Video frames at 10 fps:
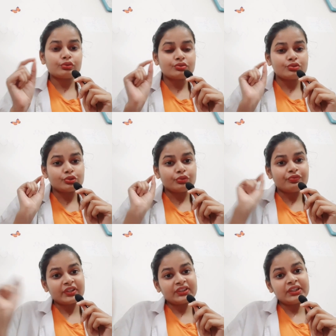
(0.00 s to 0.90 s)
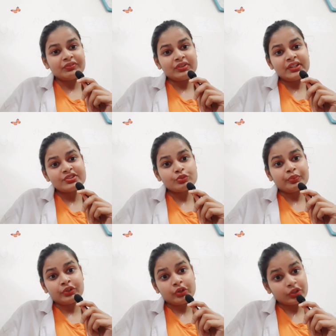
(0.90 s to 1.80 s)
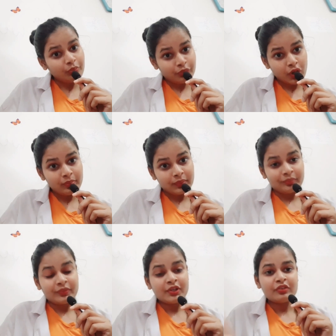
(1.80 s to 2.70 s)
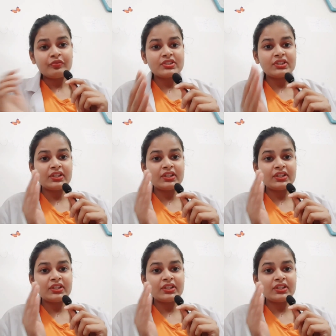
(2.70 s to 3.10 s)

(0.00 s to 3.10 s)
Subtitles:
So further it will lead to periodontal problem, which